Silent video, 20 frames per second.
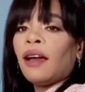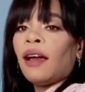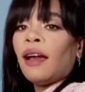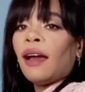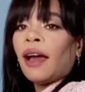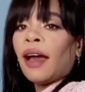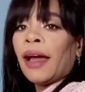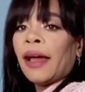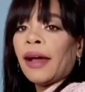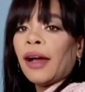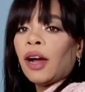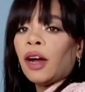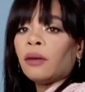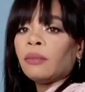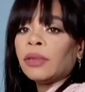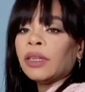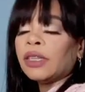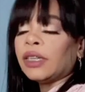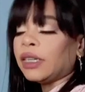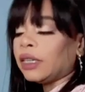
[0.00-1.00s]
I
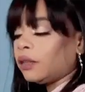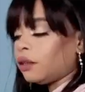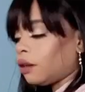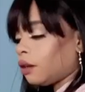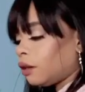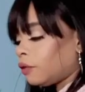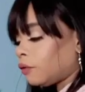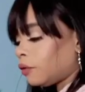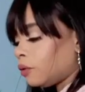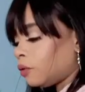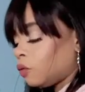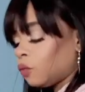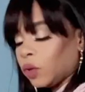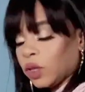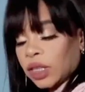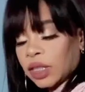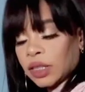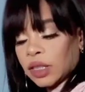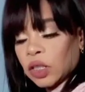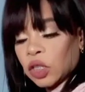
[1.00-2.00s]
am in love with
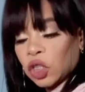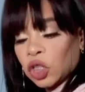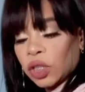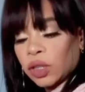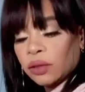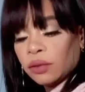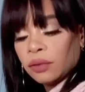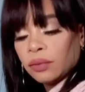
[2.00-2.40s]
this look.